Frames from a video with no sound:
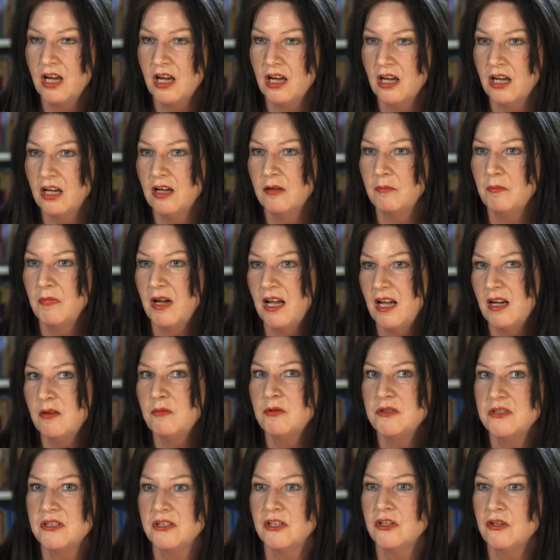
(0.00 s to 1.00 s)
I
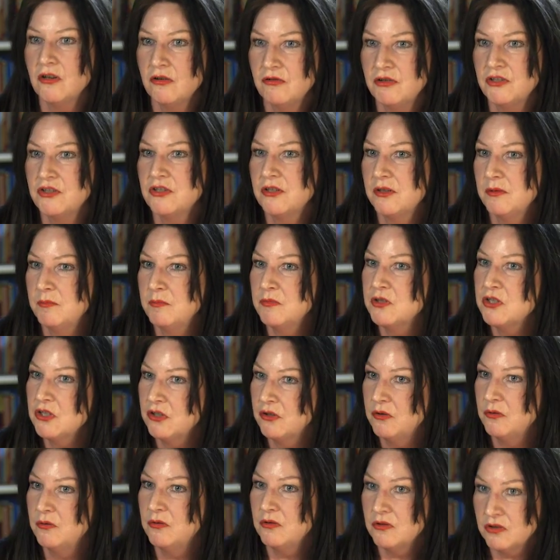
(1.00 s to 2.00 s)
would encourage them
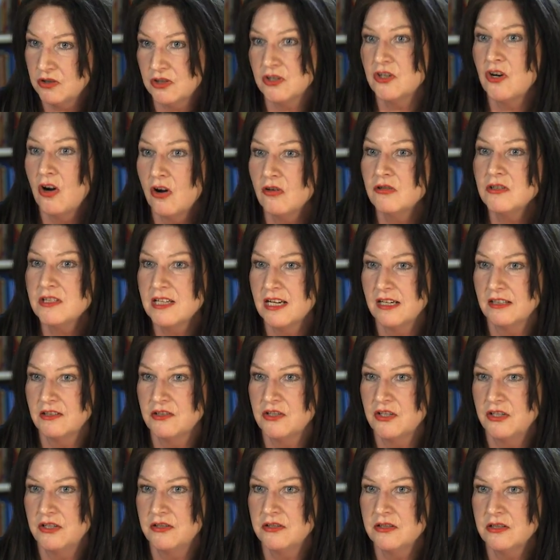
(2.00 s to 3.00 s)
to
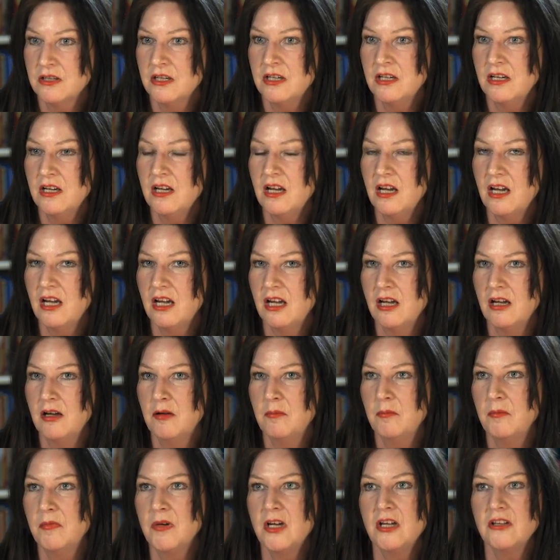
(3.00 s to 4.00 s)
contact us.
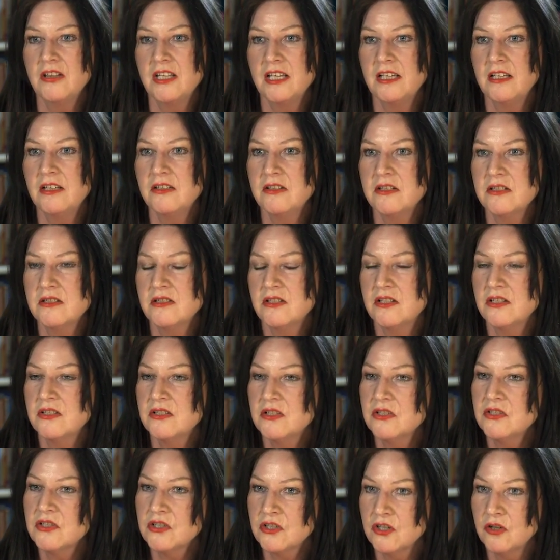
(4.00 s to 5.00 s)

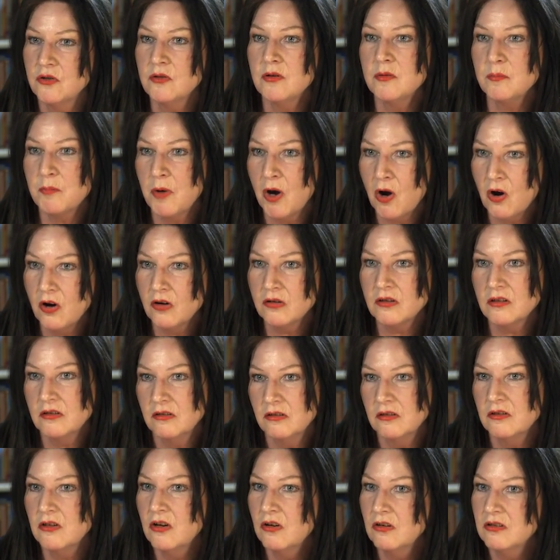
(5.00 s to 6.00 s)
There's a school
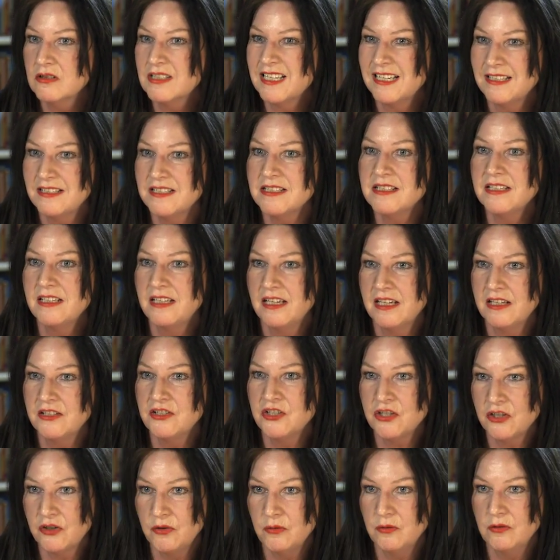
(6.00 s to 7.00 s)
portal called
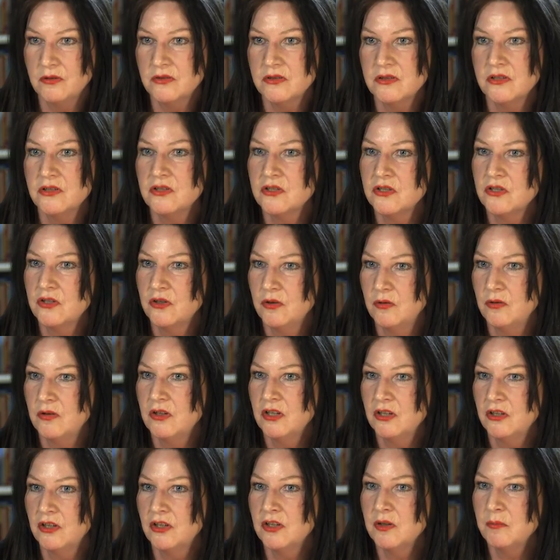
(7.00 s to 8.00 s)
NCA Tools that school
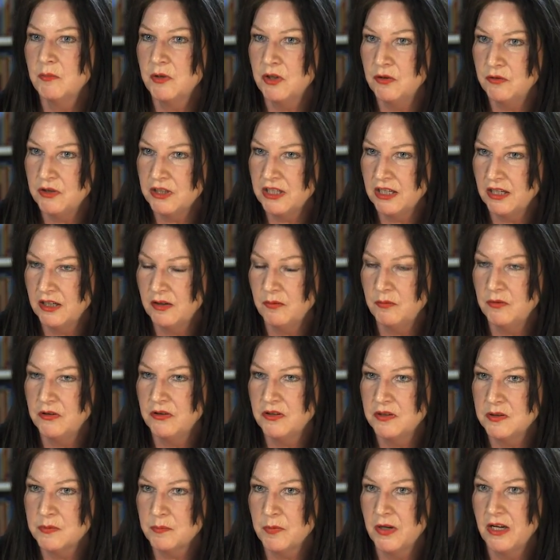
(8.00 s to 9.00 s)
can communicate
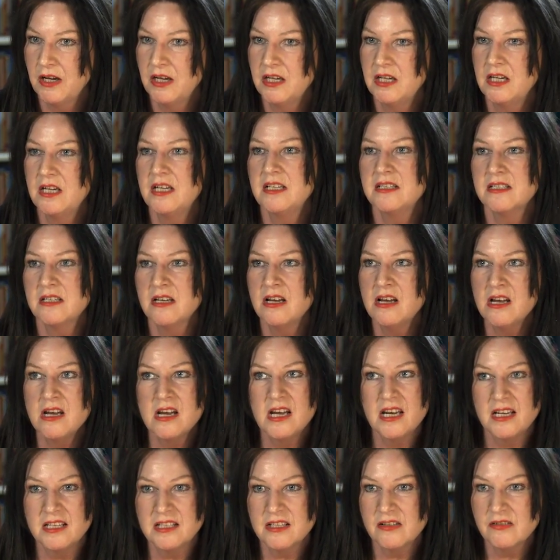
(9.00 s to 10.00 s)
with us by.
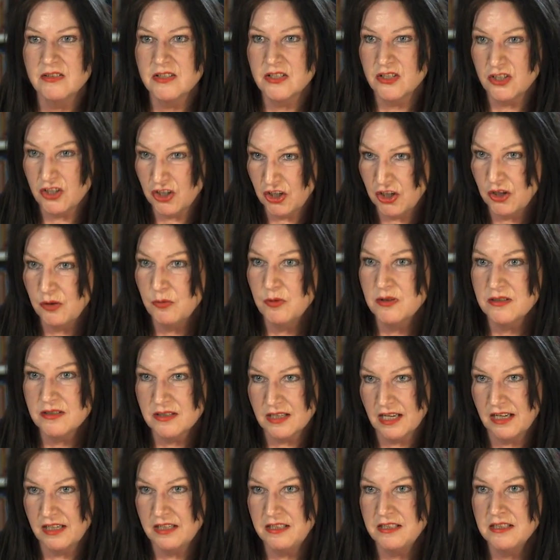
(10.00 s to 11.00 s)
It's a secure
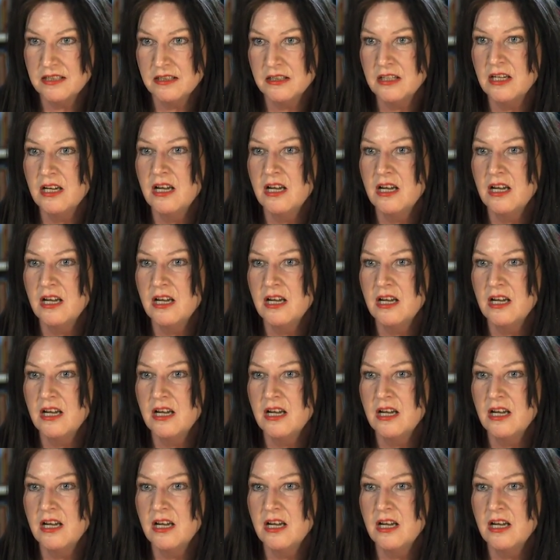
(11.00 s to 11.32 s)
site.